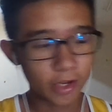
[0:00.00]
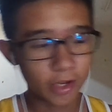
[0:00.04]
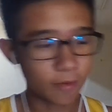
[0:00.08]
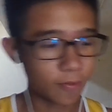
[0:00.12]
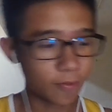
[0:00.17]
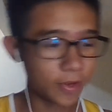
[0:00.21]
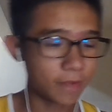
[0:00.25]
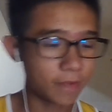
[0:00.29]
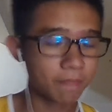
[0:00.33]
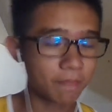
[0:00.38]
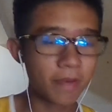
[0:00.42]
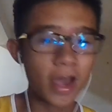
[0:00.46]

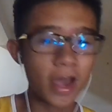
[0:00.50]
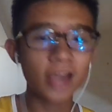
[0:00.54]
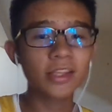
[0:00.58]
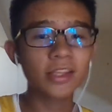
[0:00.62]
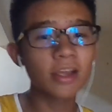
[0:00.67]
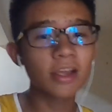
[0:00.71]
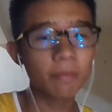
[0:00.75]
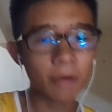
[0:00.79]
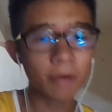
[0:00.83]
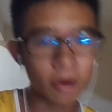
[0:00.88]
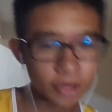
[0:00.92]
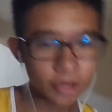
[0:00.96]
we packed
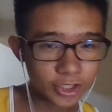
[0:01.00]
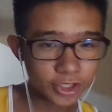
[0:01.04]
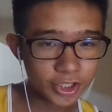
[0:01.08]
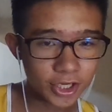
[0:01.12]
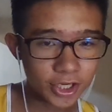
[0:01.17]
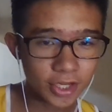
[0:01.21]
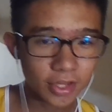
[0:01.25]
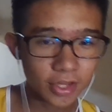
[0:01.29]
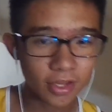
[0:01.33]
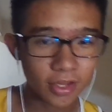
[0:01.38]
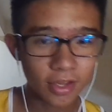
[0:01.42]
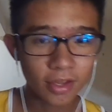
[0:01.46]
up our
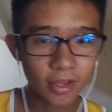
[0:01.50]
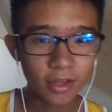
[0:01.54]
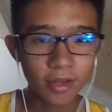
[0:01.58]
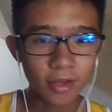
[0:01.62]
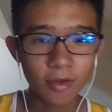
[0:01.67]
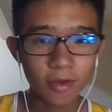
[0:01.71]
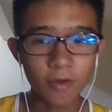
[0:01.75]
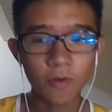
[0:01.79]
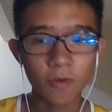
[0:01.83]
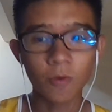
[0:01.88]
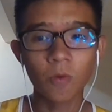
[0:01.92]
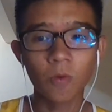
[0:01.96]
shit.
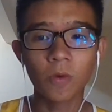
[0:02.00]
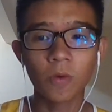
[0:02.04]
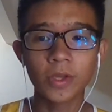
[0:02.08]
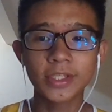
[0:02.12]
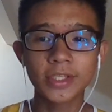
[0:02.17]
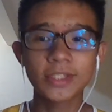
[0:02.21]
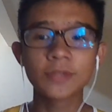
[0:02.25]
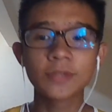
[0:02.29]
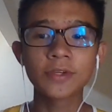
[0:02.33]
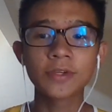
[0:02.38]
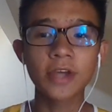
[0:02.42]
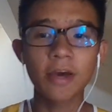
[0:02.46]
We
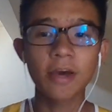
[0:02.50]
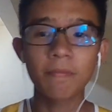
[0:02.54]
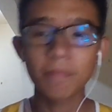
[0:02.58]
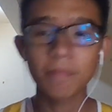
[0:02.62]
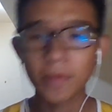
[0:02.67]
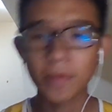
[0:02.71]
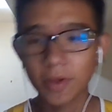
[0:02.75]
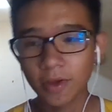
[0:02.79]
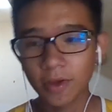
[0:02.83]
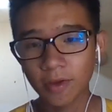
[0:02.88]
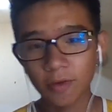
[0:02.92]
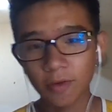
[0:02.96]
stood up,
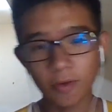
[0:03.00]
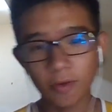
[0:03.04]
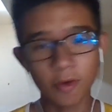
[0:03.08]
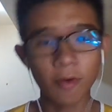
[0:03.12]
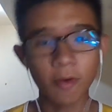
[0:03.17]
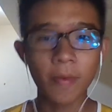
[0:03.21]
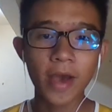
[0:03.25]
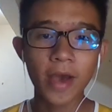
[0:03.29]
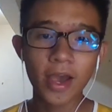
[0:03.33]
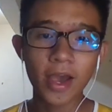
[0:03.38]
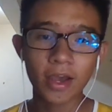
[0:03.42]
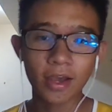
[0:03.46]
go
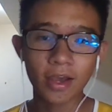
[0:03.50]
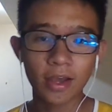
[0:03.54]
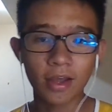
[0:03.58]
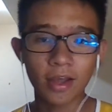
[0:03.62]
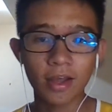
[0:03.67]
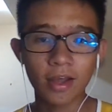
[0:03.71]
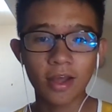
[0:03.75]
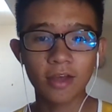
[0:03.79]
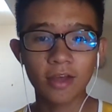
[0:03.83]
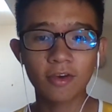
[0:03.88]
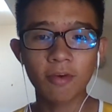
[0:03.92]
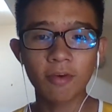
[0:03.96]
back
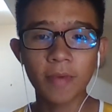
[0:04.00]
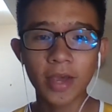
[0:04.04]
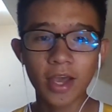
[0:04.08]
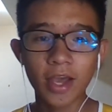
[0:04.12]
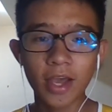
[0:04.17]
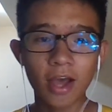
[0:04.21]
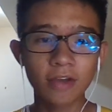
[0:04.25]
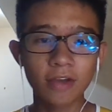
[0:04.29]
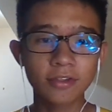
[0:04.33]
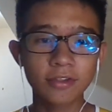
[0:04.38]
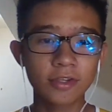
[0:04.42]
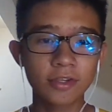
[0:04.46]

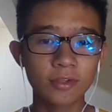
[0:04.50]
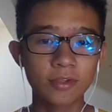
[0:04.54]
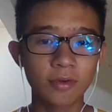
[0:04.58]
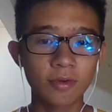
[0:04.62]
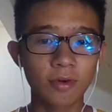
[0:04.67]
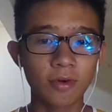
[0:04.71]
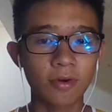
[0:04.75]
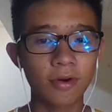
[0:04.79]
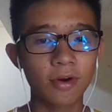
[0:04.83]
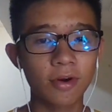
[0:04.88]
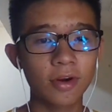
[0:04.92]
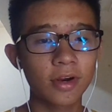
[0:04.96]
out to the
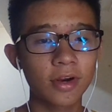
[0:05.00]
door.